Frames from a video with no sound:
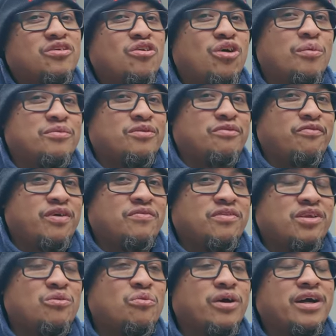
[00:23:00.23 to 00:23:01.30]
to go up to
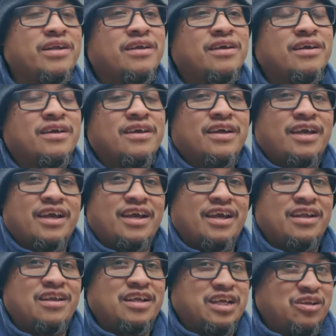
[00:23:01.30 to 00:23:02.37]
51.
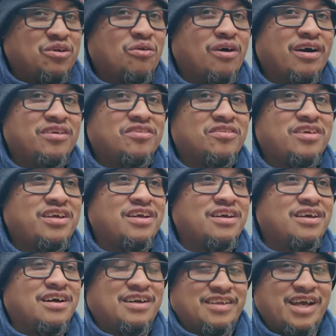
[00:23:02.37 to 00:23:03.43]
And in all
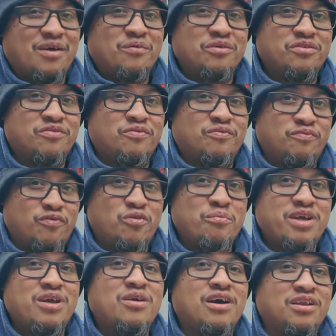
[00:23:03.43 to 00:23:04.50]
honesty, that was for
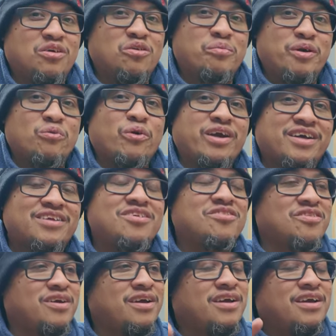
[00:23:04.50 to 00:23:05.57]
me a little bit
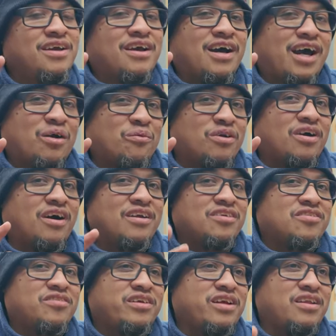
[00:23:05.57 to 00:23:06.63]
reckless I would
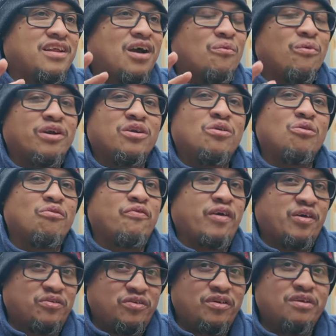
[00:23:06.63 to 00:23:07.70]
honestly not want to go
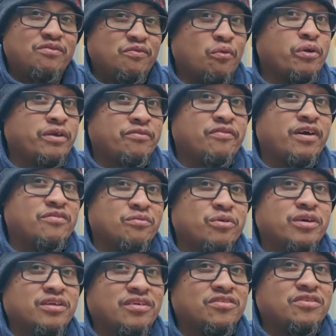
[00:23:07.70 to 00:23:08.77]
faster than 45
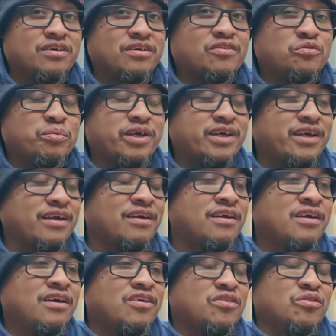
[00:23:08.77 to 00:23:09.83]
realistically speaking.
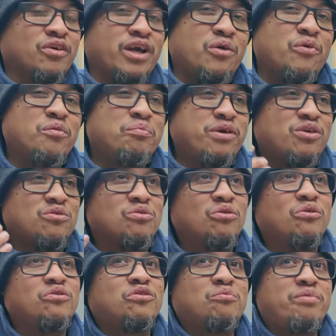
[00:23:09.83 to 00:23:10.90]
So it would be
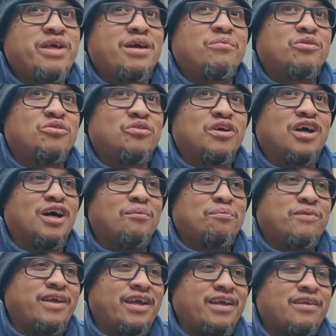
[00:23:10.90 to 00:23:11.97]
cool to be able to
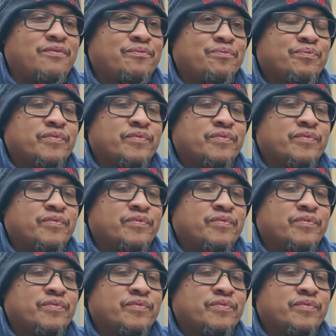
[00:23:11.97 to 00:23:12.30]
update